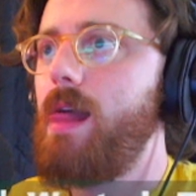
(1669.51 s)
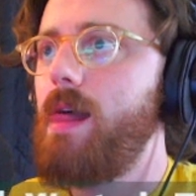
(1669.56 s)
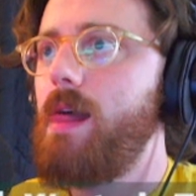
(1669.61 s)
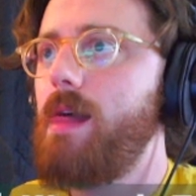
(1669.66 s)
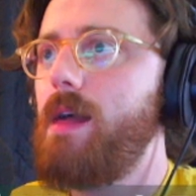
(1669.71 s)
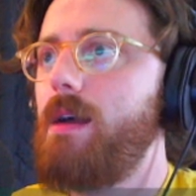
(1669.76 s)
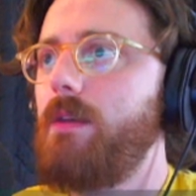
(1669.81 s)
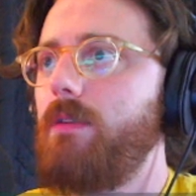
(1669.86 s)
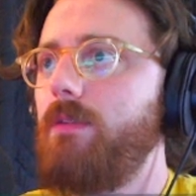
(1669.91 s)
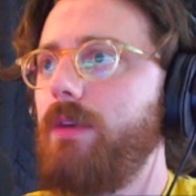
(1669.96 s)

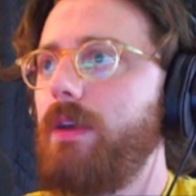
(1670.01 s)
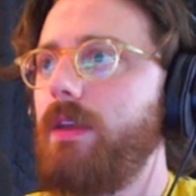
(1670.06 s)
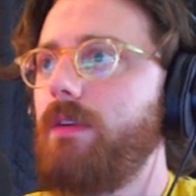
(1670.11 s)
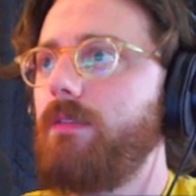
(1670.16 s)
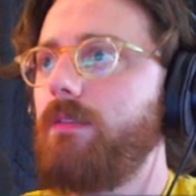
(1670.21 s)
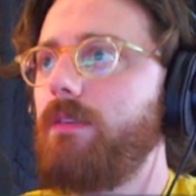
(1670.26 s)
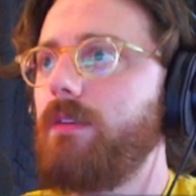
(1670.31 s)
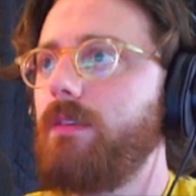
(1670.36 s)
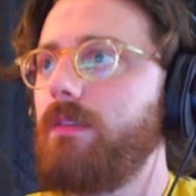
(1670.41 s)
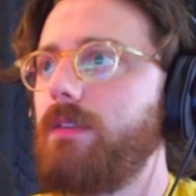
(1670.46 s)
how do I get
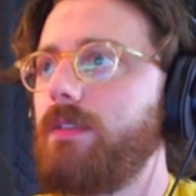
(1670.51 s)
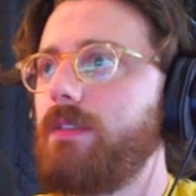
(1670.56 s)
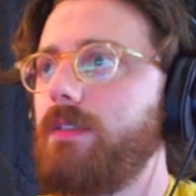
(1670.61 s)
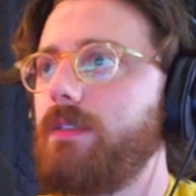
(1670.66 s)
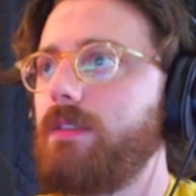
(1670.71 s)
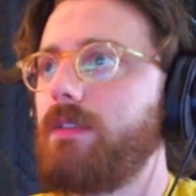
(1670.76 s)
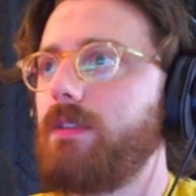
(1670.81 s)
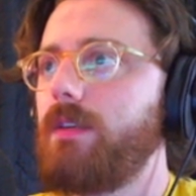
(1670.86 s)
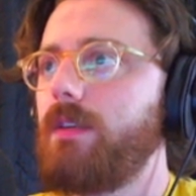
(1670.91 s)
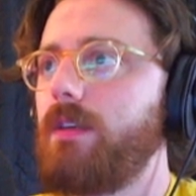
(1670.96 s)
rid of
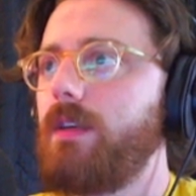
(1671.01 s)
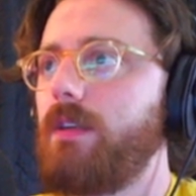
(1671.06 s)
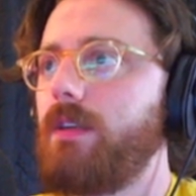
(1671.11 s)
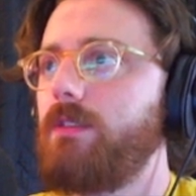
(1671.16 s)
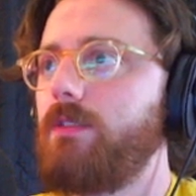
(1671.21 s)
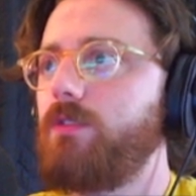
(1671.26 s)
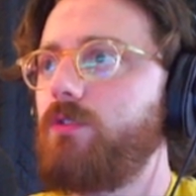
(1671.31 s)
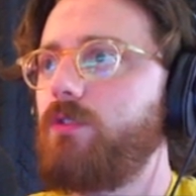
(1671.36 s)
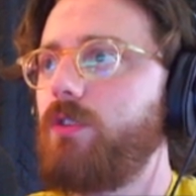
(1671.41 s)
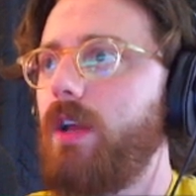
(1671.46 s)
this? I gotta
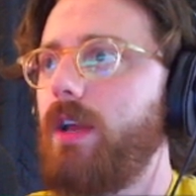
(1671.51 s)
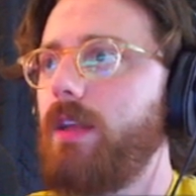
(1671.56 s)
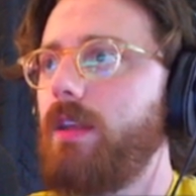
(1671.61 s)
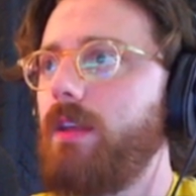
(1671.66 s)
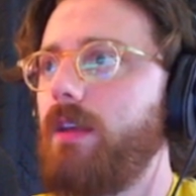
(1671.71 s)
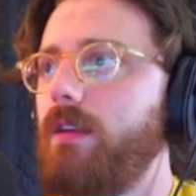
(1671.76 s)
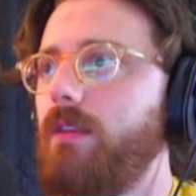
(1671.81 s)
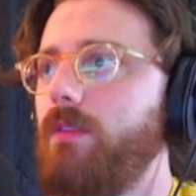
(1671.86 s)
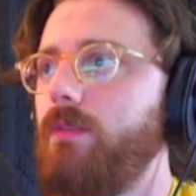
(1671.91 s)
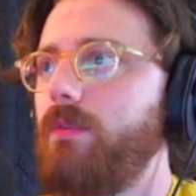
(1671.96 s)
just drag it
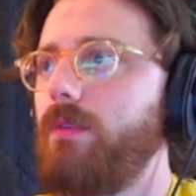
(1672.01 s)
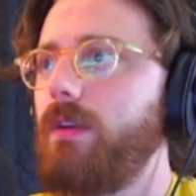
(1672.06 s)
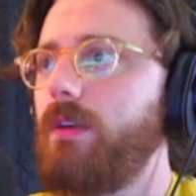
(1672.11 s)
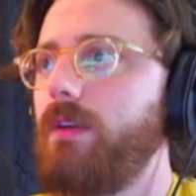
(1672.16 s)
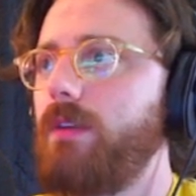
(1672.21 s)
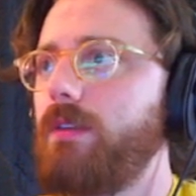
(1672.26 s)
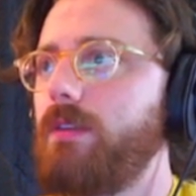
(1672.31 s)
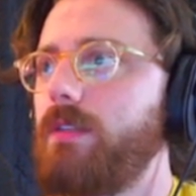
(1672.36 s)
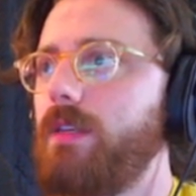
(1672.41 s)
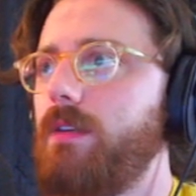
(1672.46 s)
out of the way.
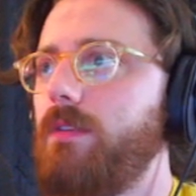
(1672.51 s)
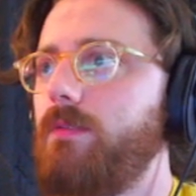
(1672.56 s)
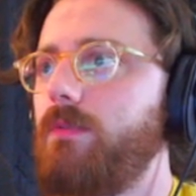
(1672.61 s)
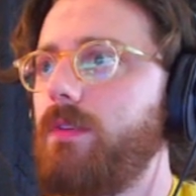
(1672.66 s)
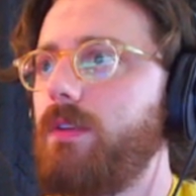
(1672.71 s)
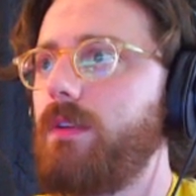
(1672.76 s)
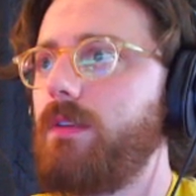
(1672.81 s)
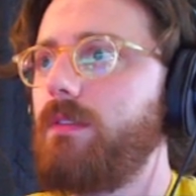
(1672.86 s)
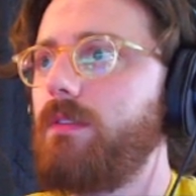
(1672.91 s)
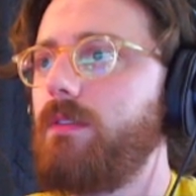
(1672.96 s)
Is that what
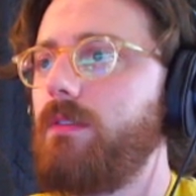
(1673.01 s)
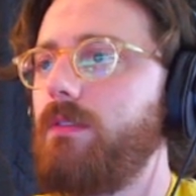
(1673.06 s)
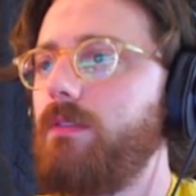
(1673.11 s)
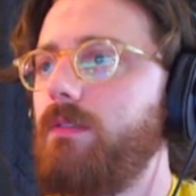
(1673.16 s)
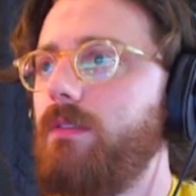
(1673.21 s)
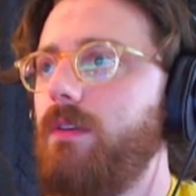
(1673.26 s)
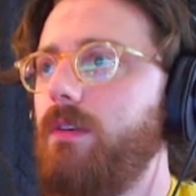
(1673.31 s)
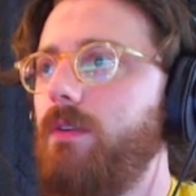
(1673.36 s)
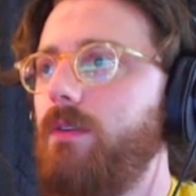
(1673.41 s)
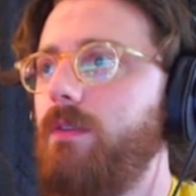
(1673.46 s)
I... Oh,
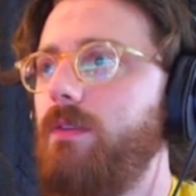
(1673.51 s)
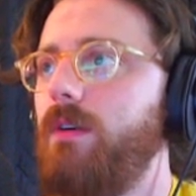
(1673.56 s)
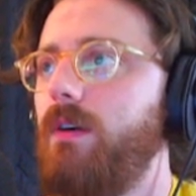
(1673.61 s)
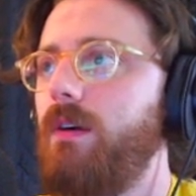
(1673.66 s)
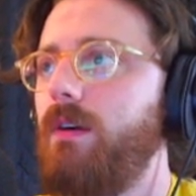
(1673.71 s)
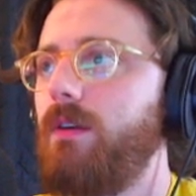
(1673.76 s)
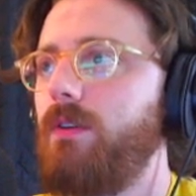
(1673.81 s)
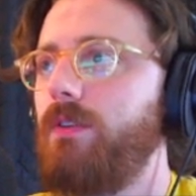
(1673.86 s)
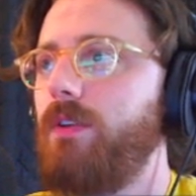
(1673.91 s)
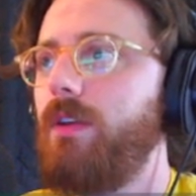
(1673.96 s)
no.
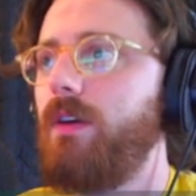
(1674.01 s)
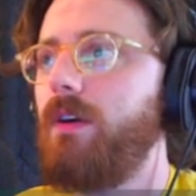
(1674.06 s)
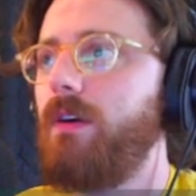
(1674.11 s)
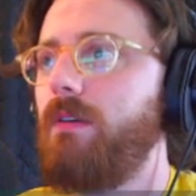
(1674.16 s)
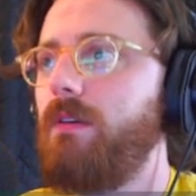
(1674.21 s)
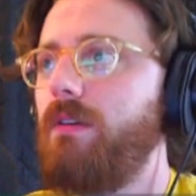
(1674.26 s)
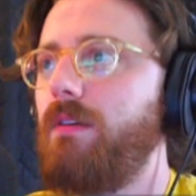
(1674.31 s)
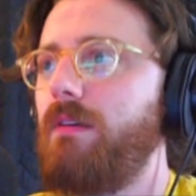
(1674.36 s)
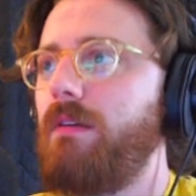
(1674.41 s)
Oh, no.